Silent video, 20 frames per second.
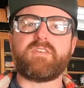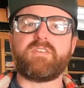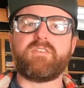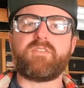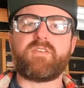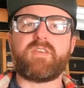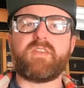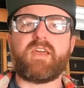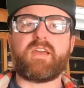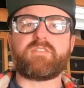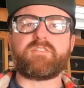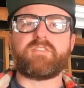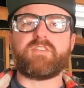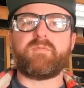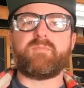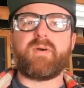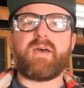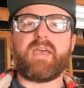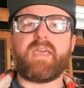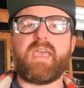You can
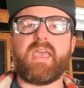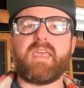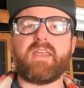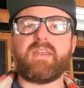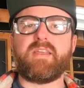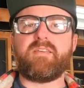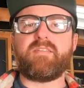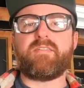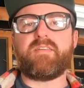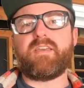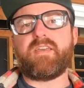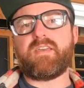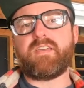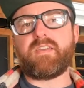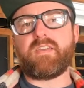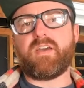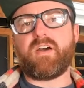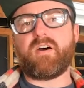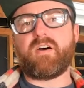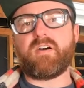actually buy
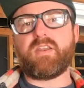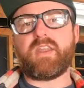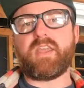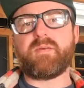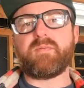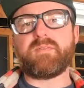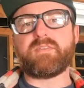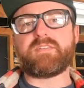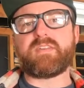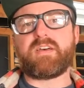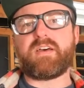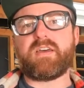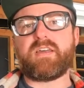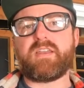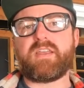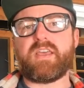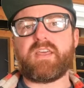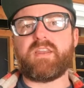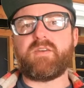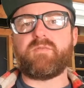anything on
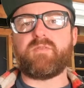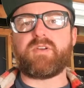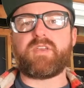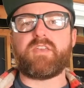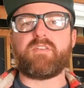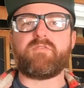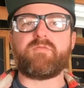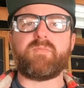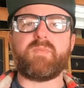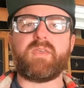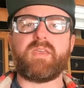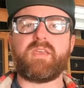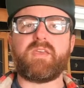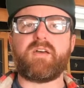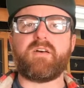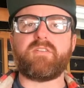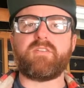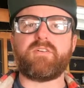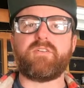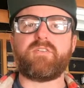Amazon and it will give me
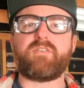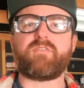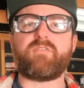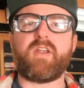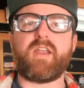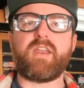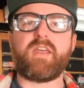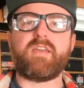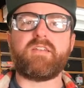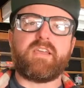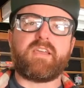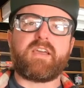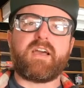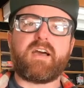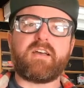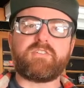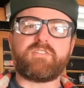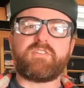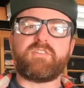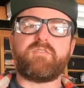a little credit. It
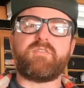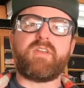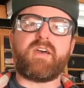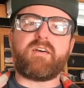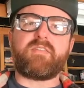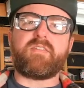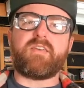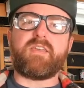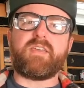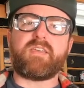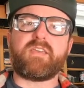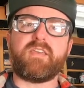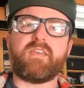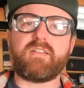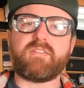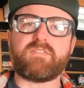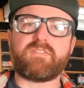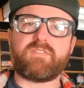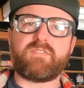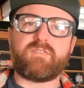costs you nothing.
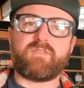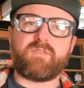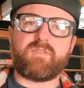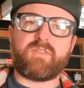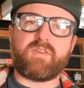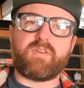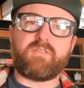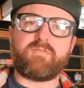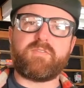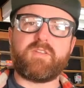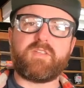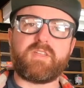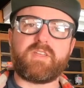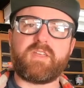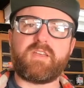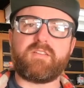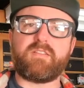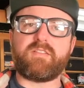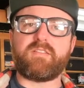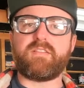It's through the
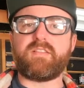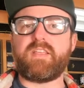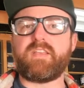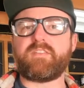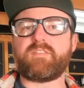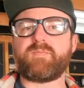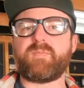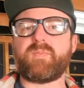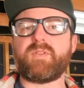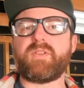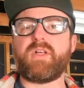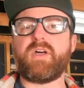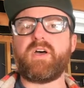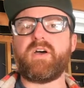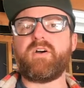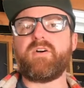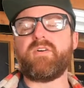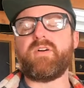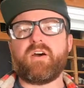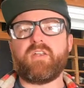affiliate links
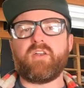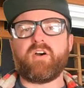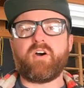below on